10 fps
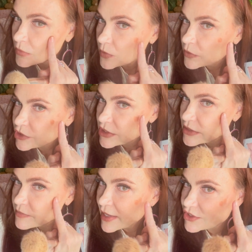We're
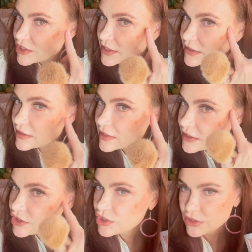just matching the
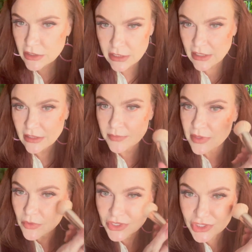lip
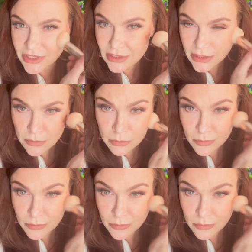that we just did.